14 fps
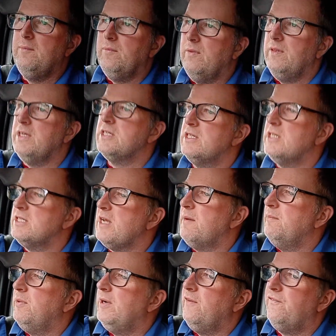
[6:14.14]
This
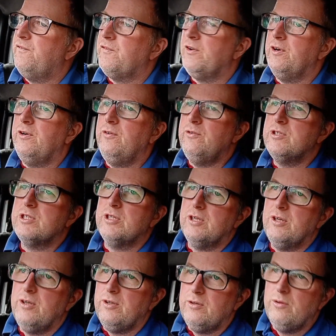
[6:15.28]
December through
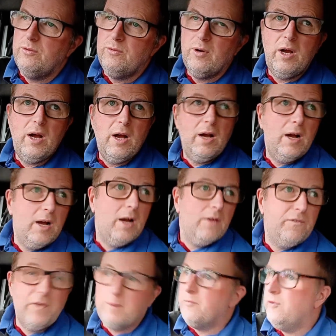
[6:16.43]
to
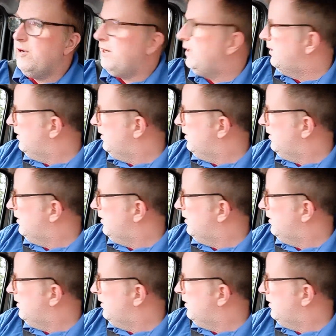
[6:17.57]
February